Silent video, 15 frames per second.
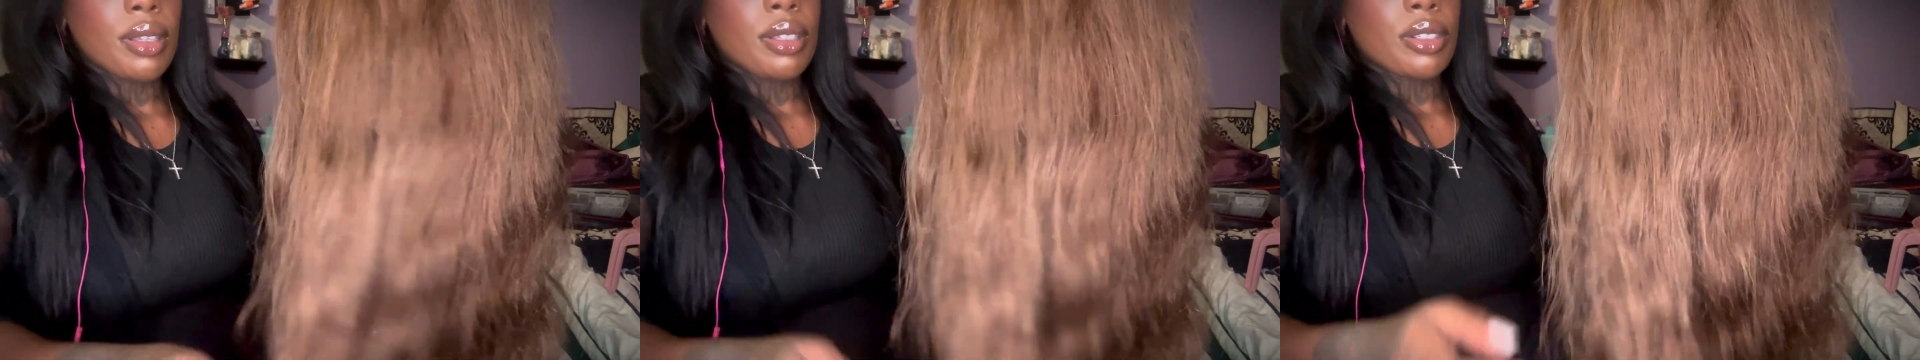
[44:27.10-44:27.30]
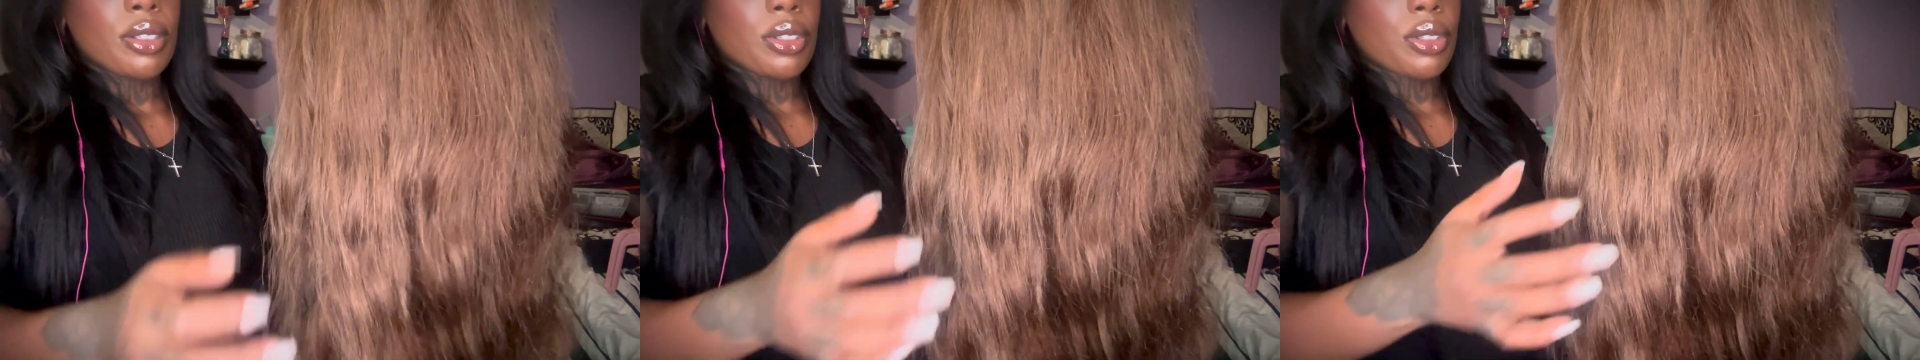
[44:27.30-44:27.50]

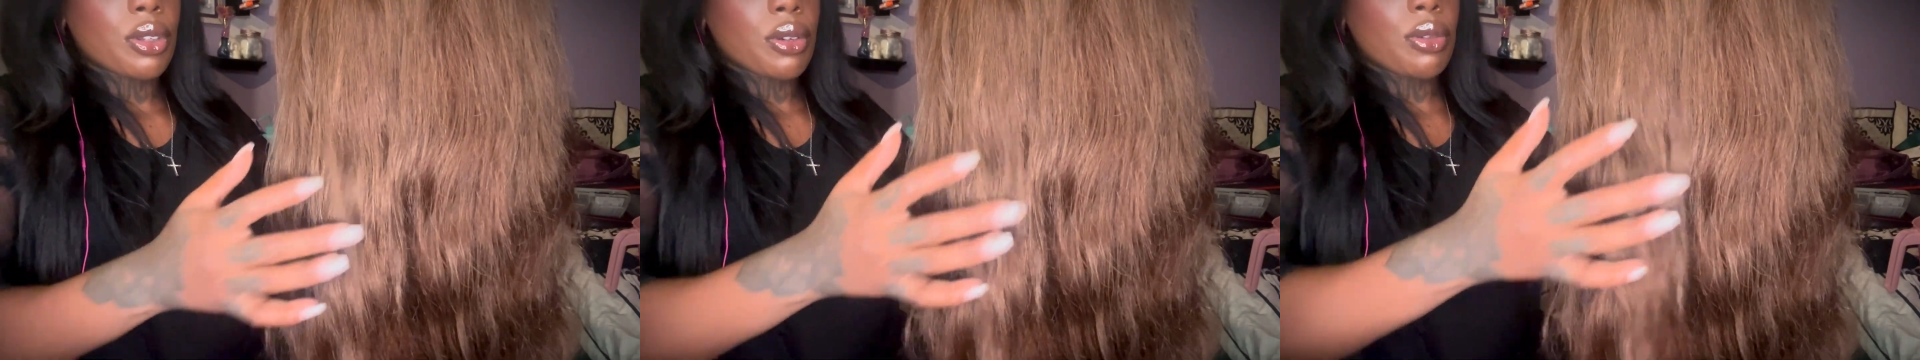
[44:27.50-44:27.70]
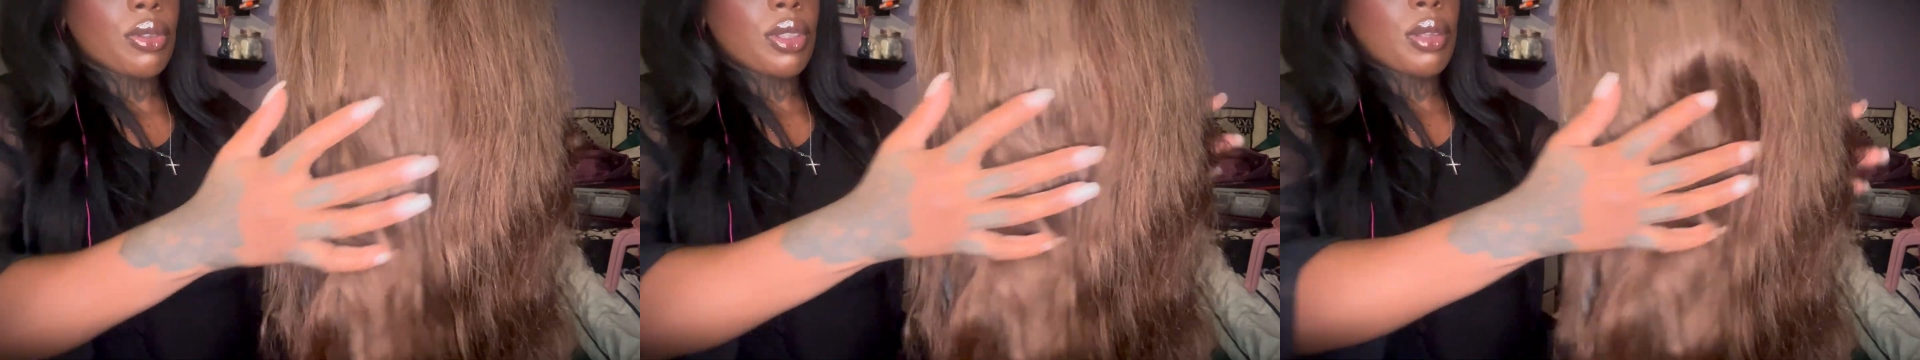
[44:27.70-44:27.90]
So
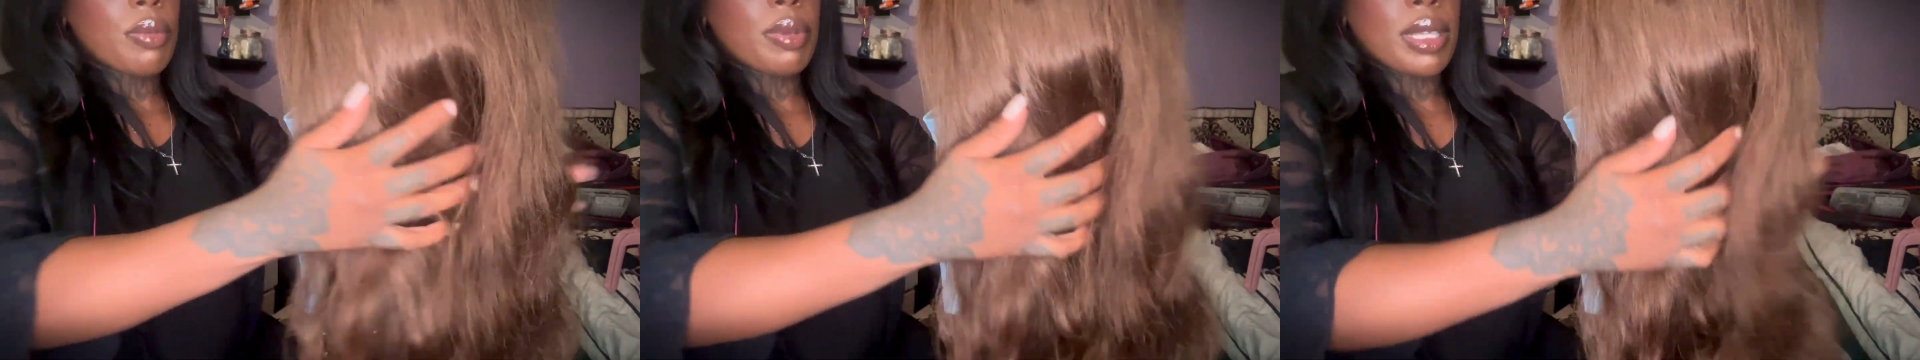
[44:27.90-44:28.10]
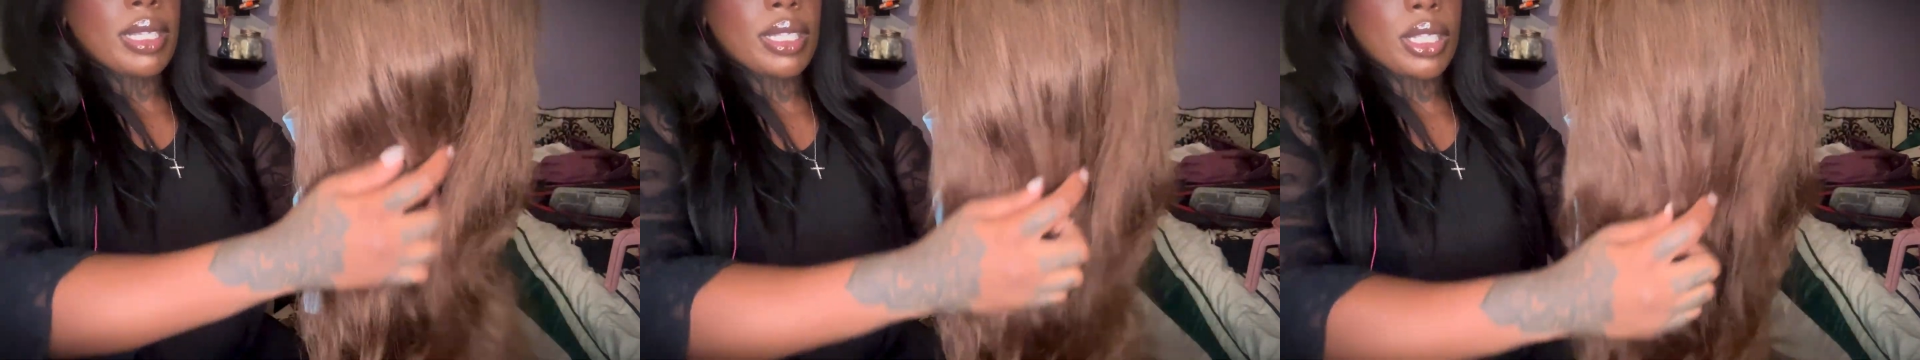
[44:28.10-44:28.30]
the
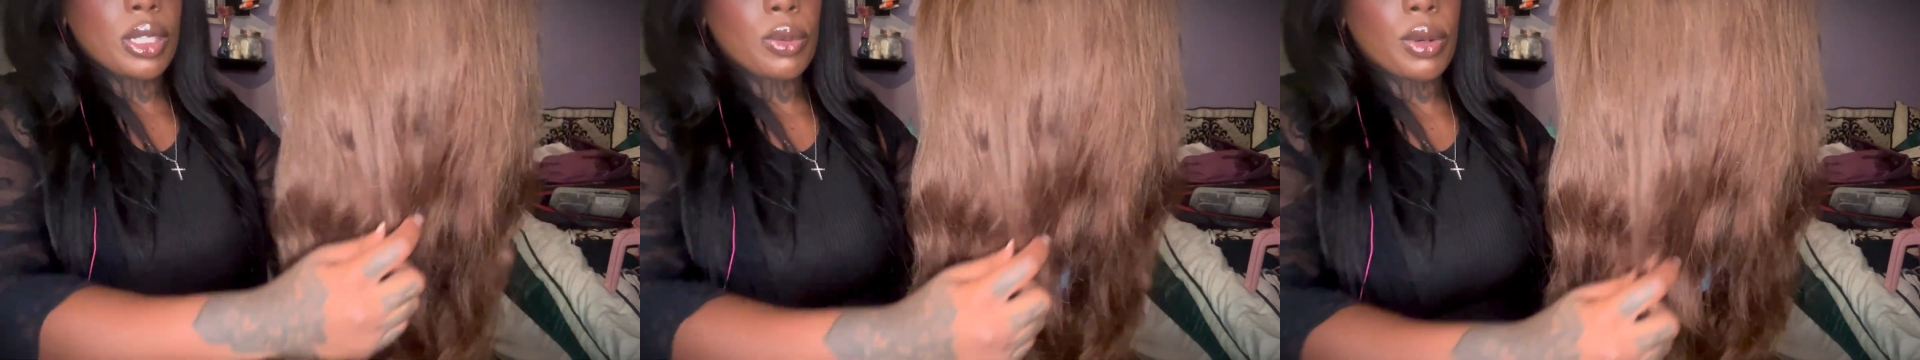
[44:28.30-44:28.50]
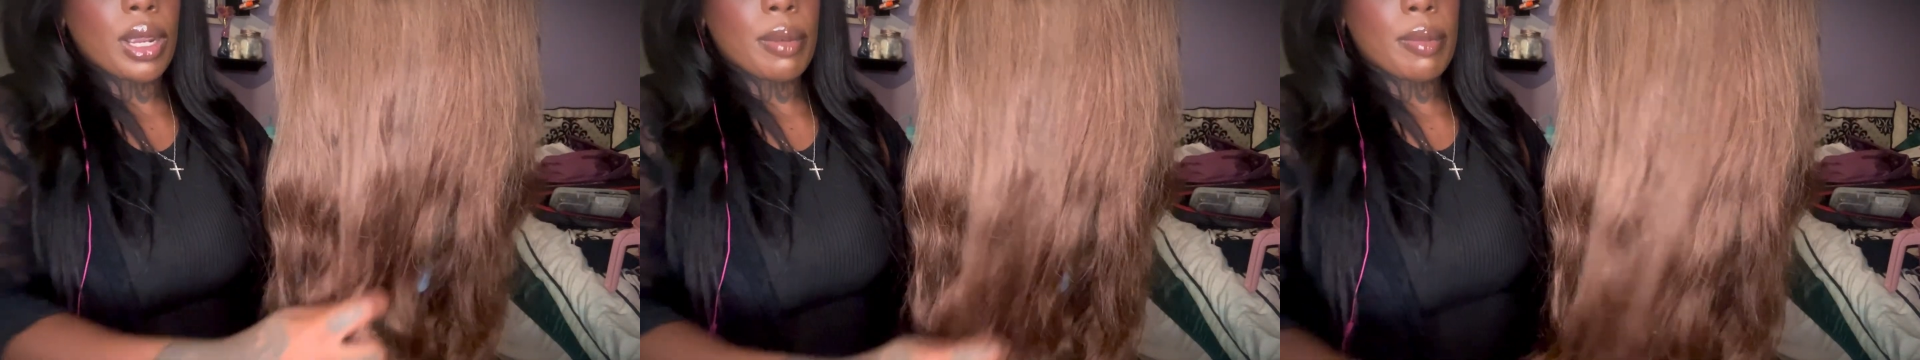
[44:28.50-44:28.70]
places
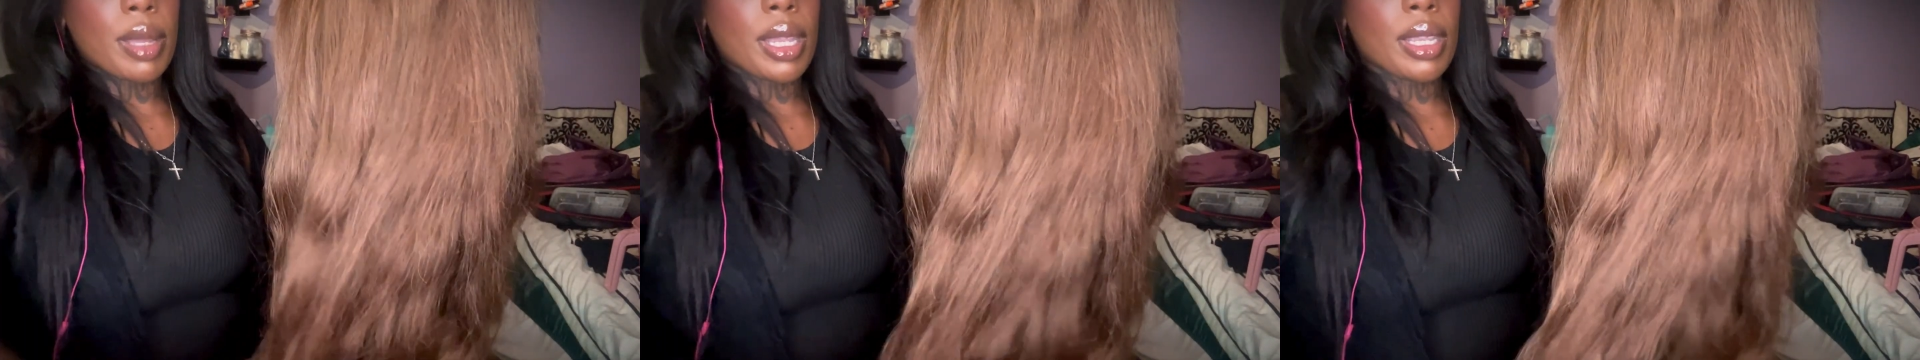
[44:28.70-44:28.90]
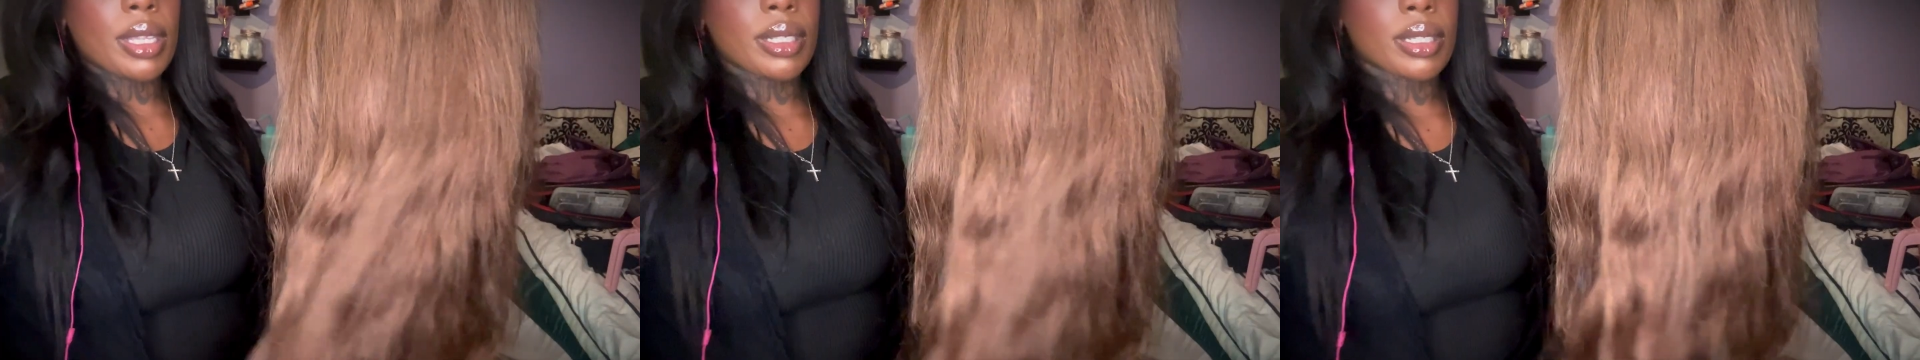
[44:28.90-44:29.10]
where I
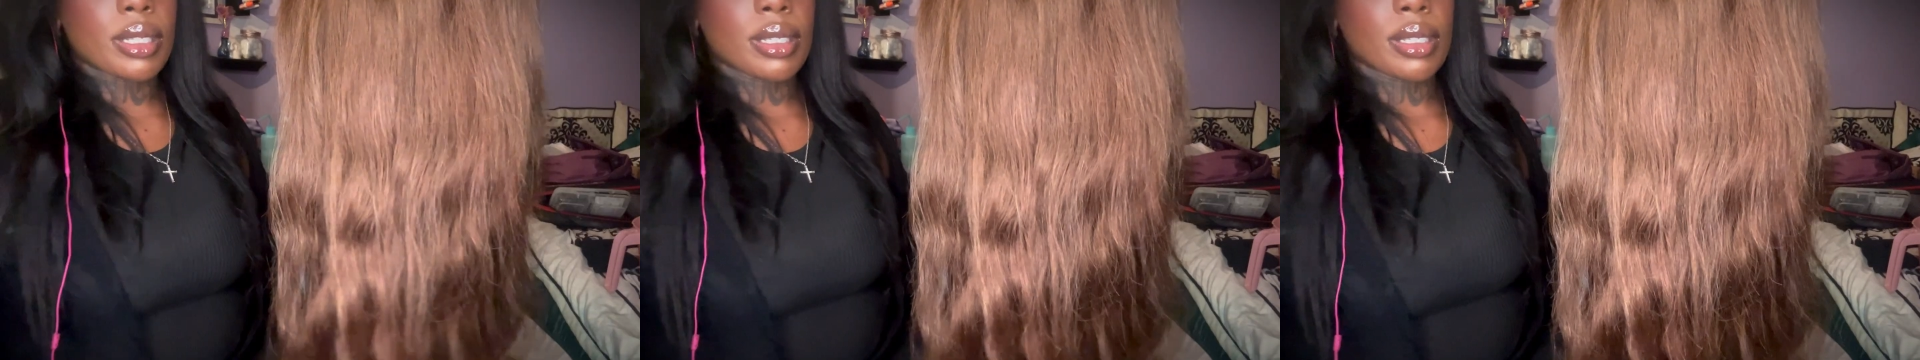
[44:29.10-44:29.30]
might